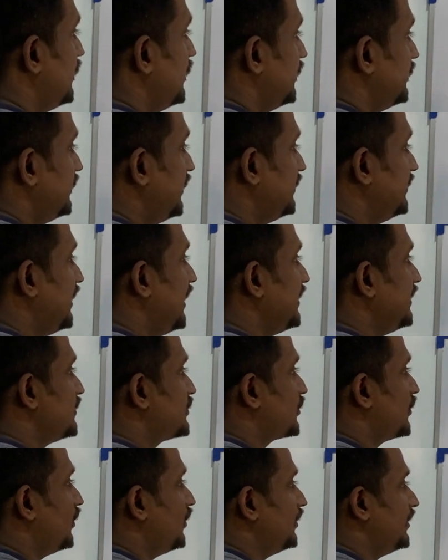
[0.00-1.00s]
Then that
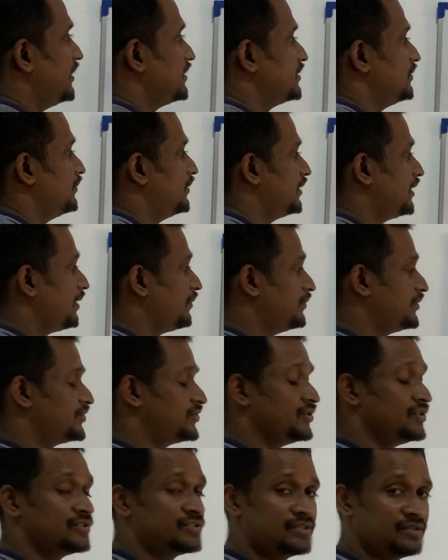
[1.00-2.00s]
is called decimal number
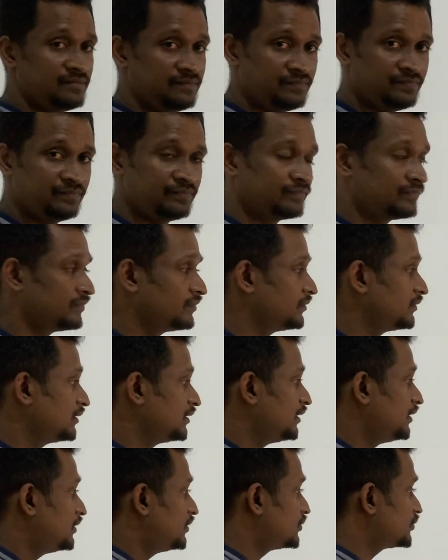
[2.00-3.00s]
system.
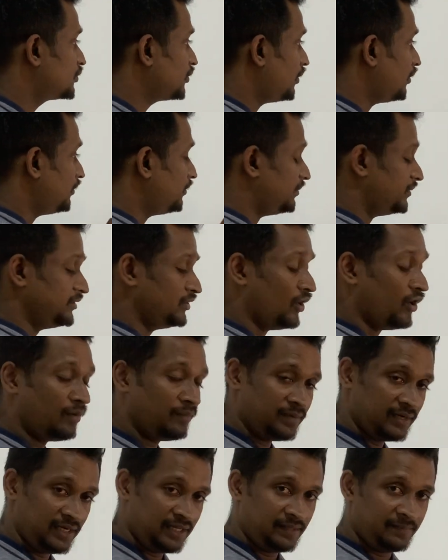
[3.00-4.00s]
So
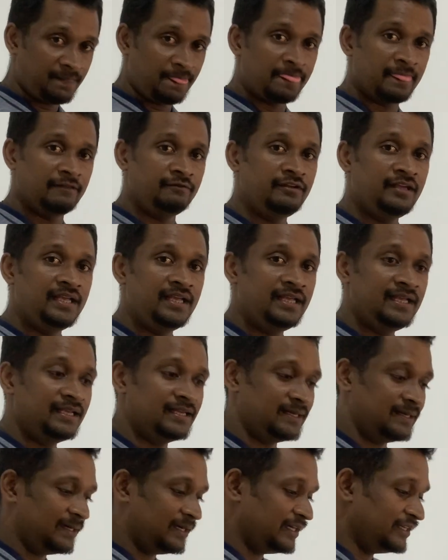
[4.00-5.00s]
normally
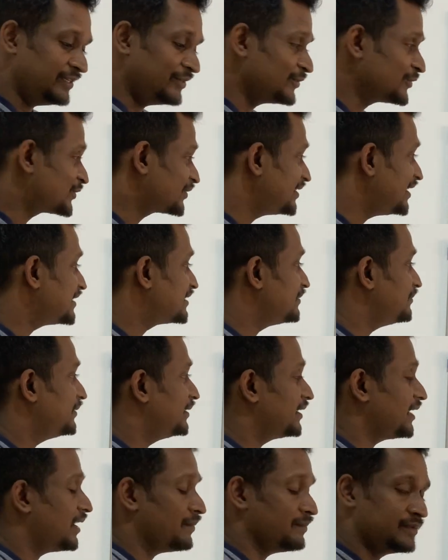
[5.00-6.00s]
we use decimal
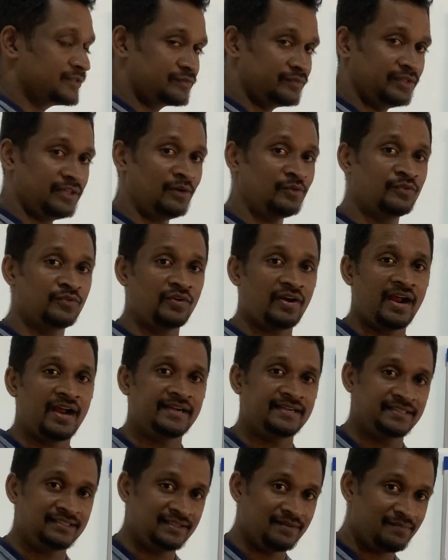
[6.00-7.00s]
numbers without
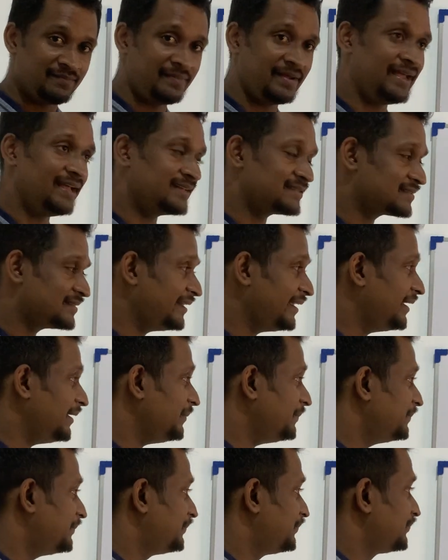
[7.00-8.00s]
writing the base
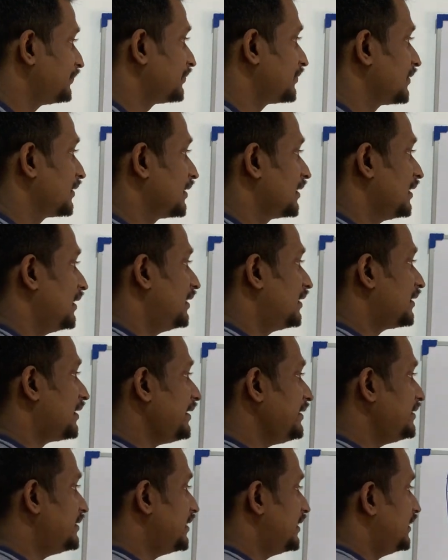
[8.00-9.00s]
there,
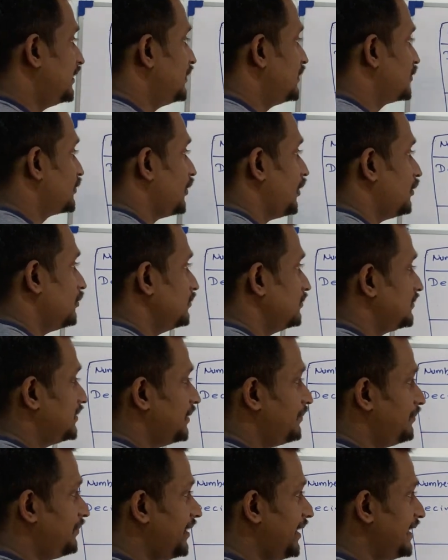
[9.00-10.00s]
right? So the
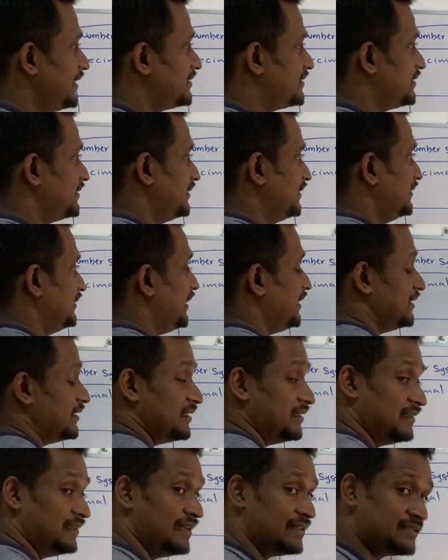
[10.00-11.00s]
base,
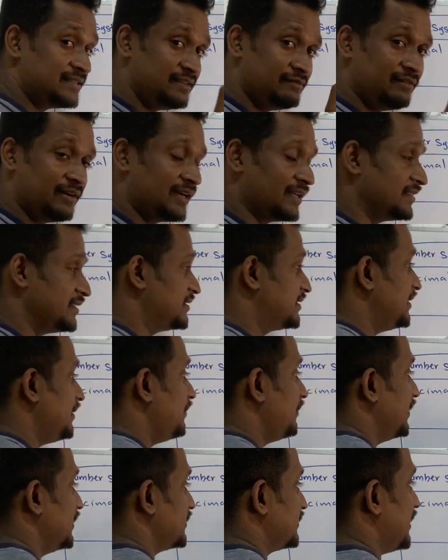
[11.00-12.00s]
then let's see what are the
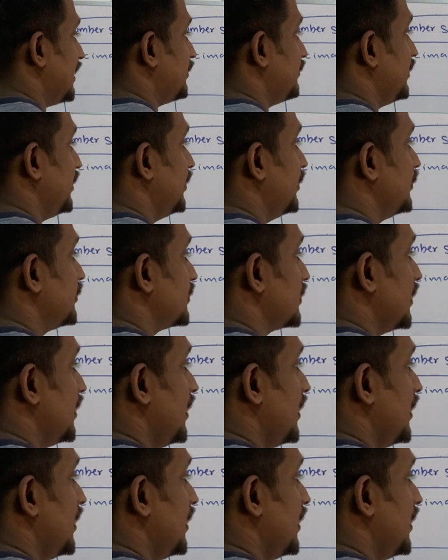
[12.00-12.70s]
symbols that we use.